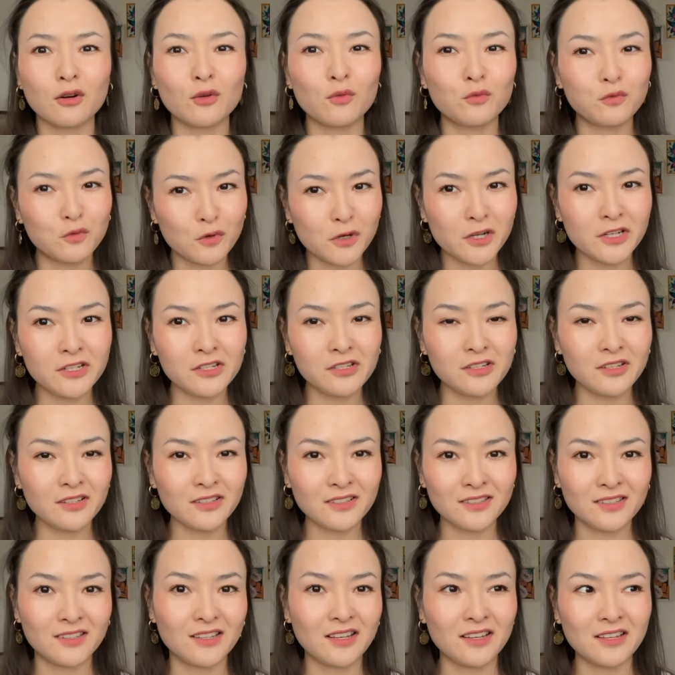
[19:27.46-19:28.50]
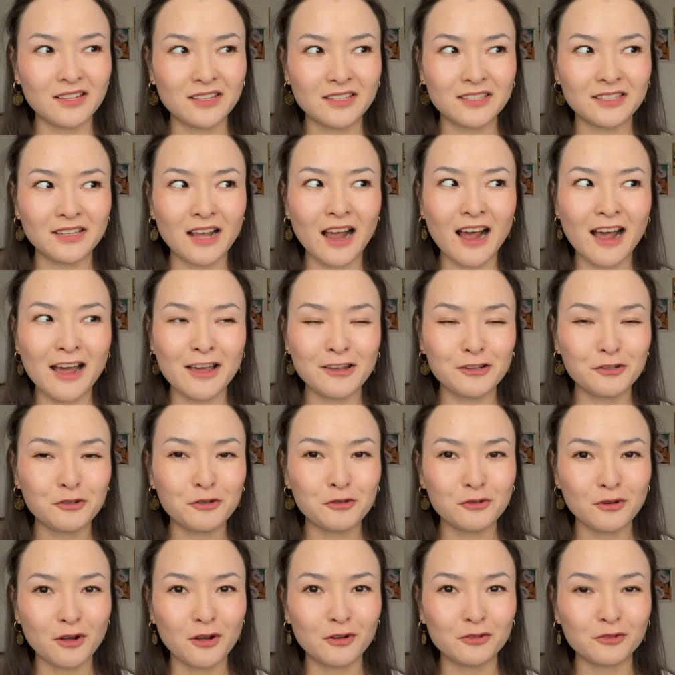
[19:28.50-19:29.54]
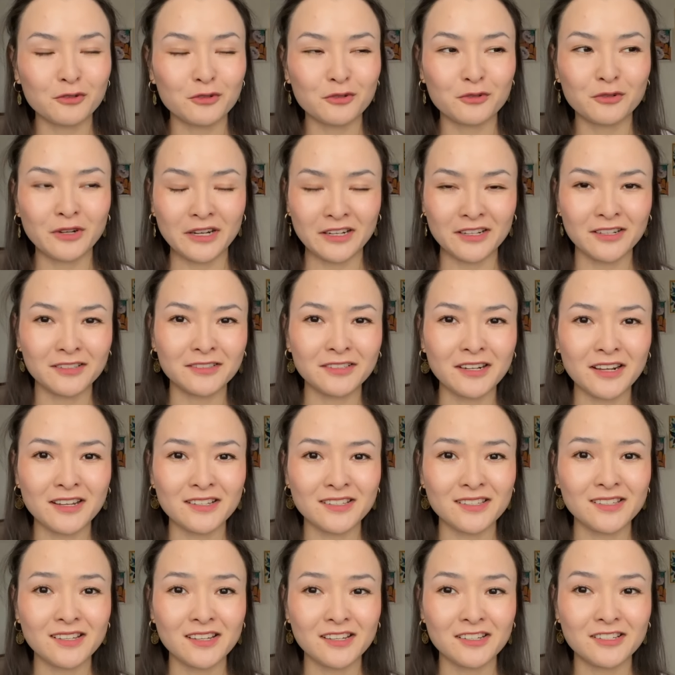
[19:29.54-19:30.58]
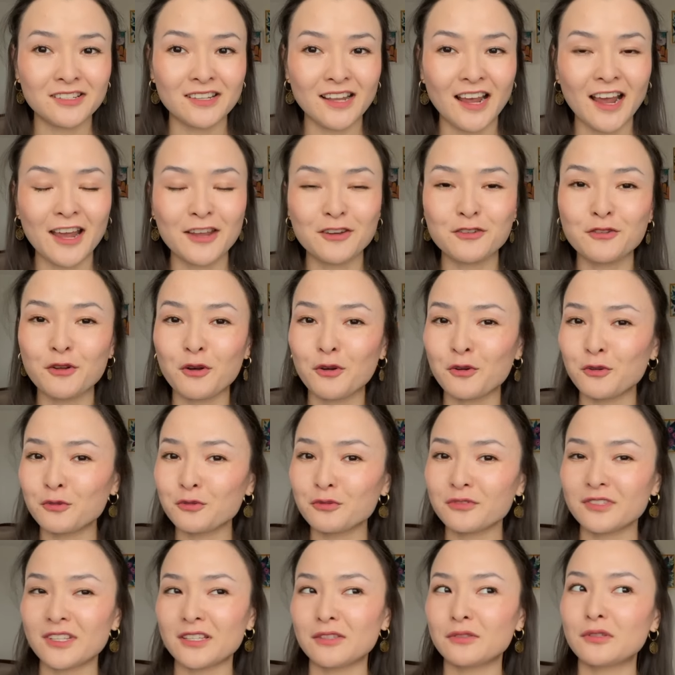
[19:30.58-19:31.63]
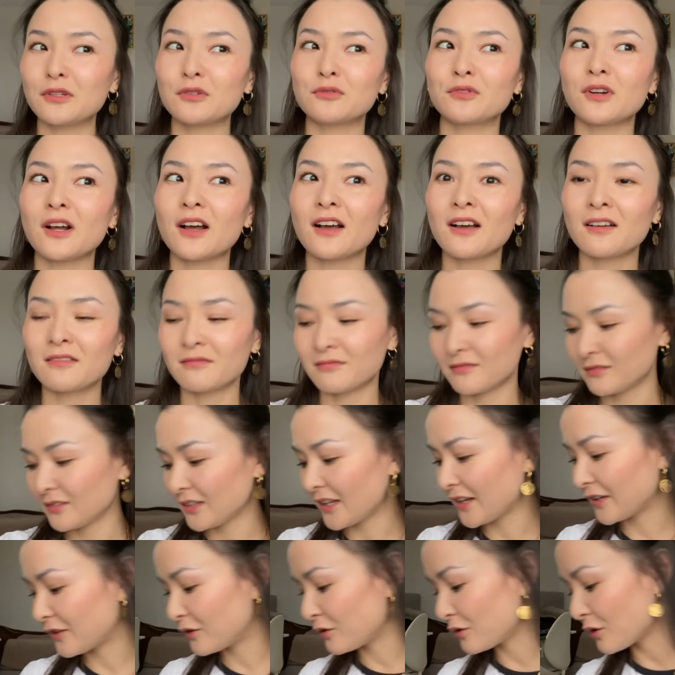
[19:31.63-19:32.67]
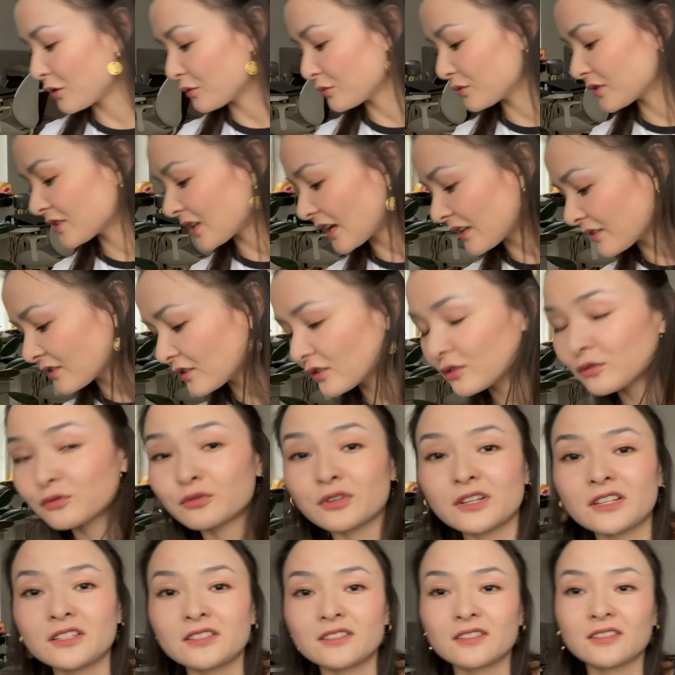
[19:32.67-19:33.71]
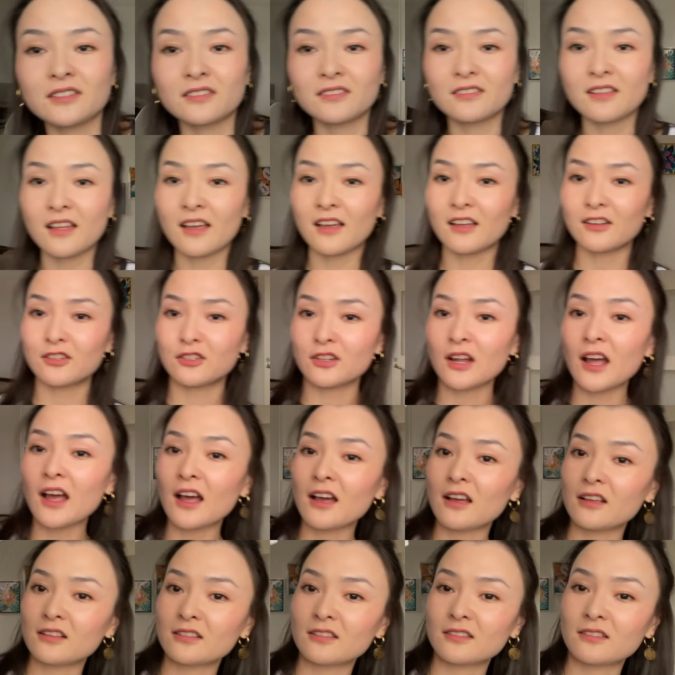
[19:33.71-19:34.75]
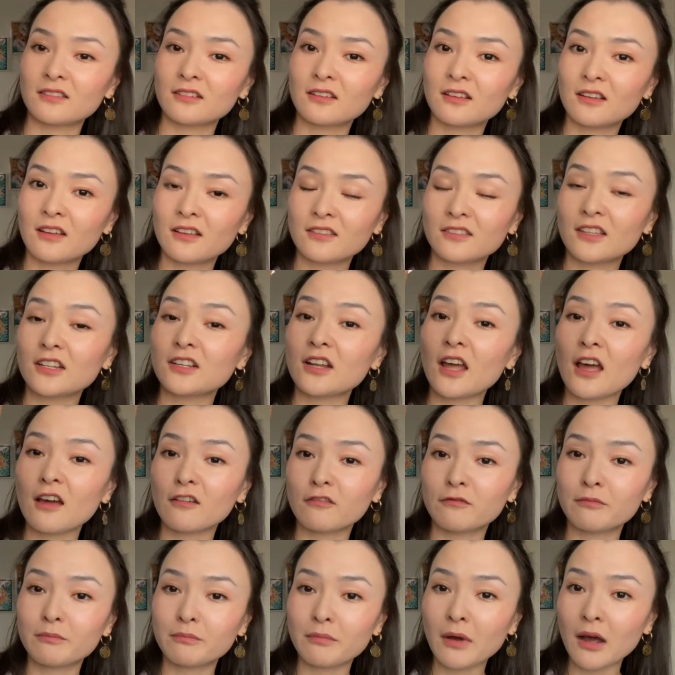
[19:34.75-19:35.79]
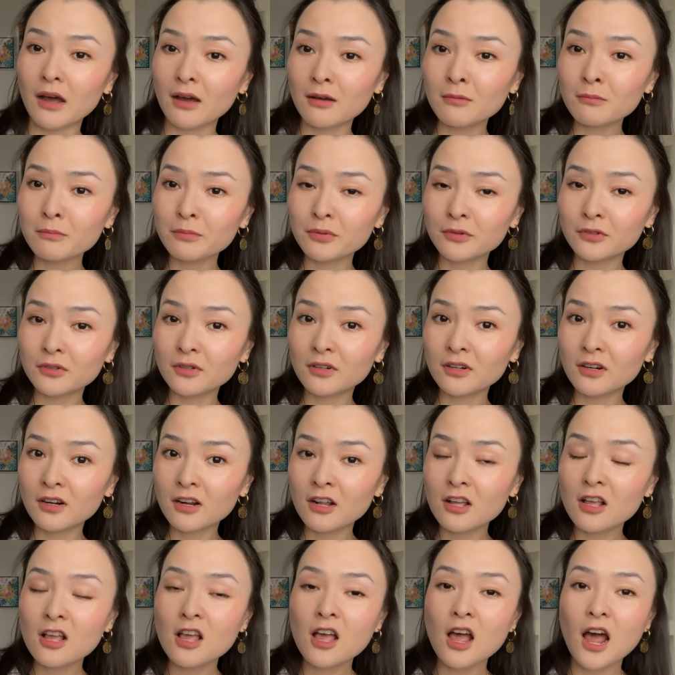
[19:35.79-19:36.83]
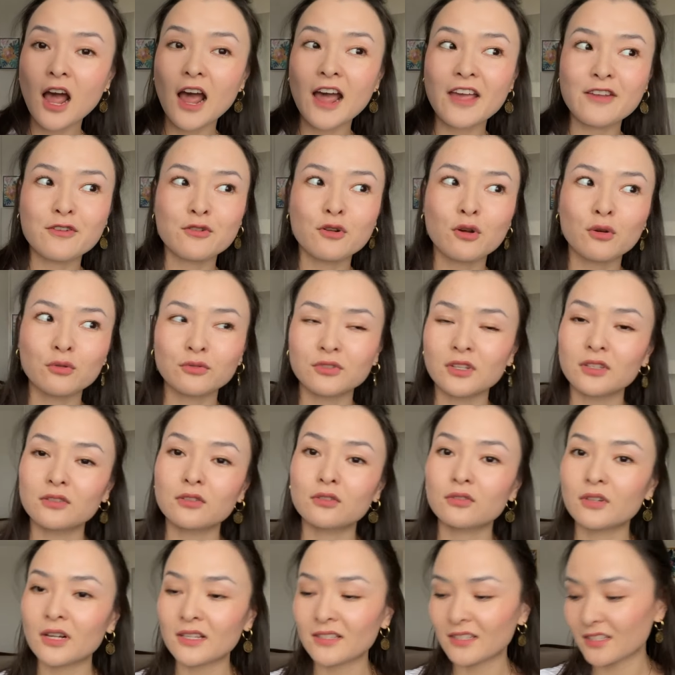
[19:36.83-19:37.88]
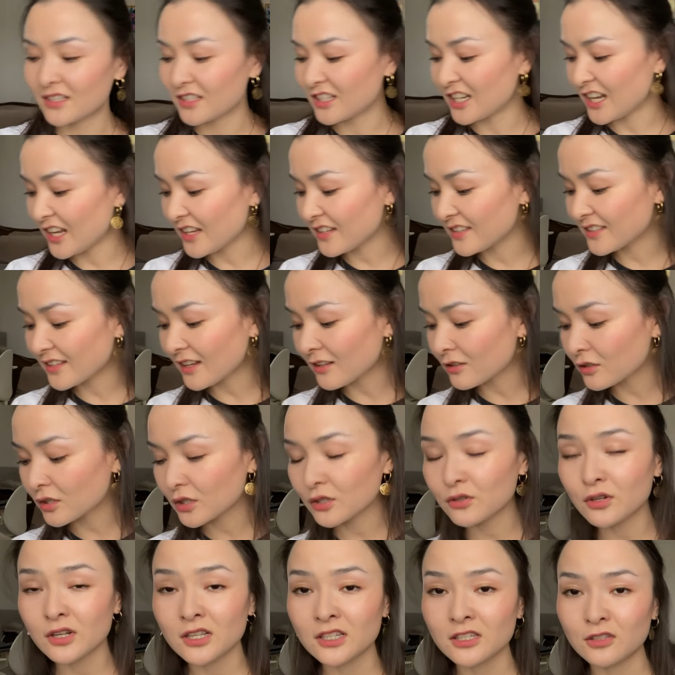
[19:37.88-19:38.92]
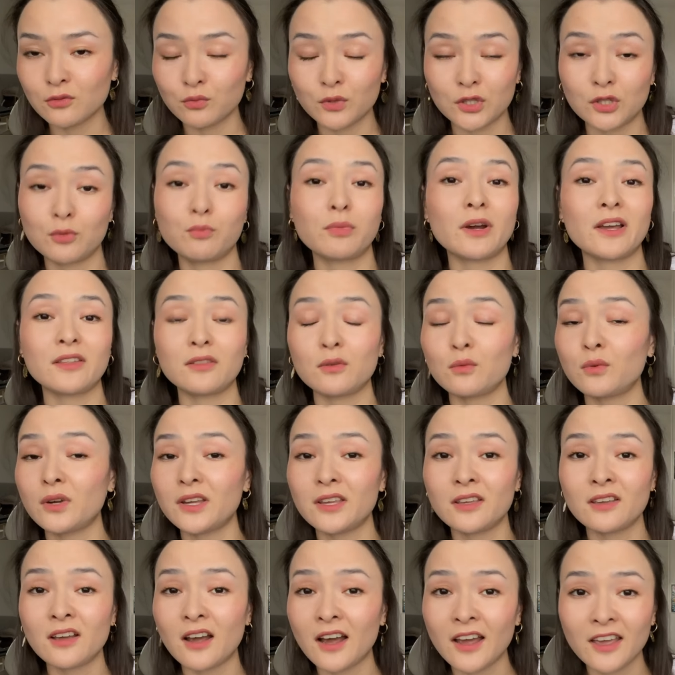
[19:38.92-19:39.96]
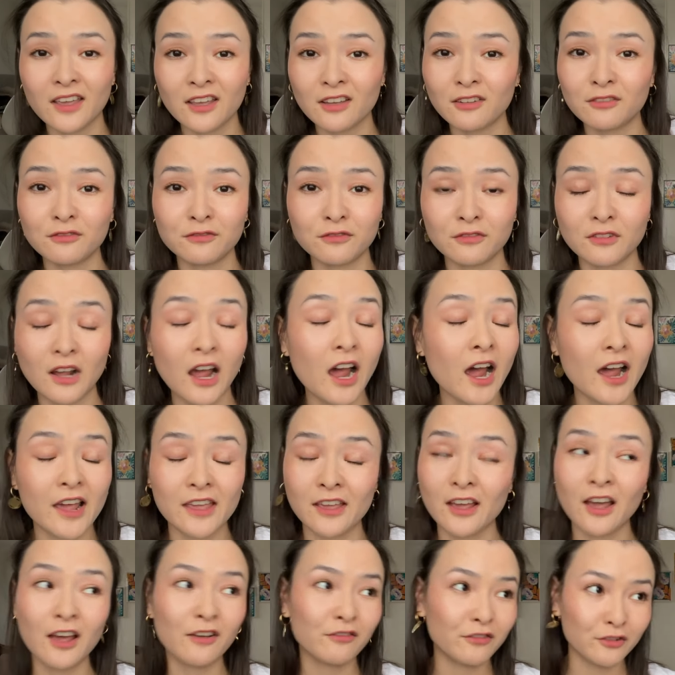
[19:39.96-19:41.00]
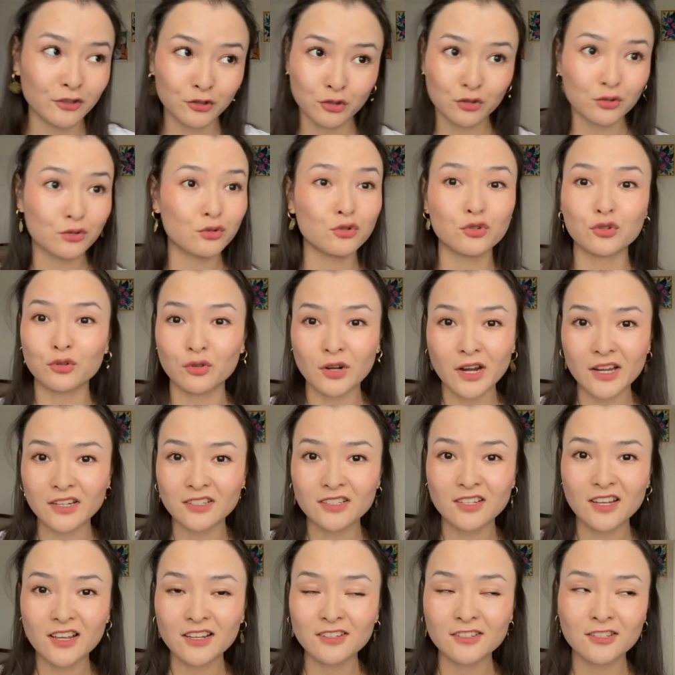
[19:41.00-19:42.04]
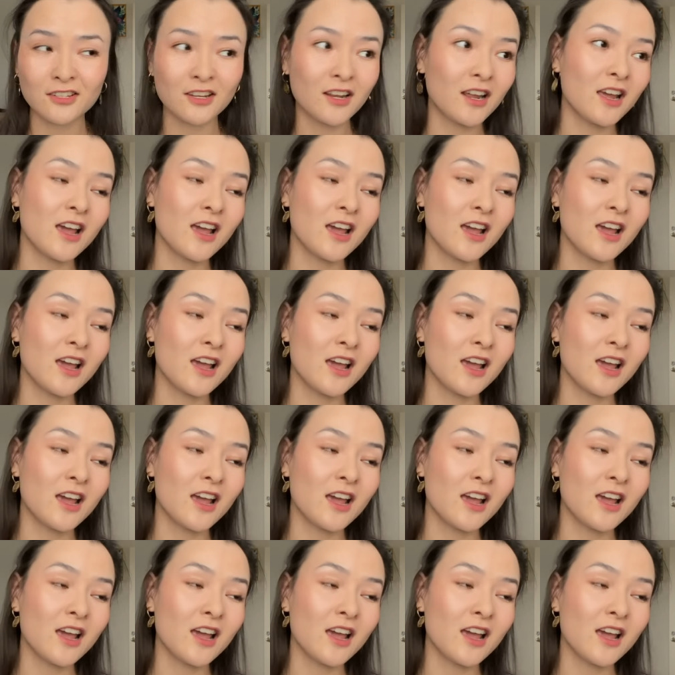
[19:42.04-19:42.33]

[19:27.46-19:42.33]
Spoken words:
what is this? I do not recognize it. I know that there are, like, you know, sunscreens that have pump. I know that there are stick sunscreens, which, by the way, I haven't tried yet.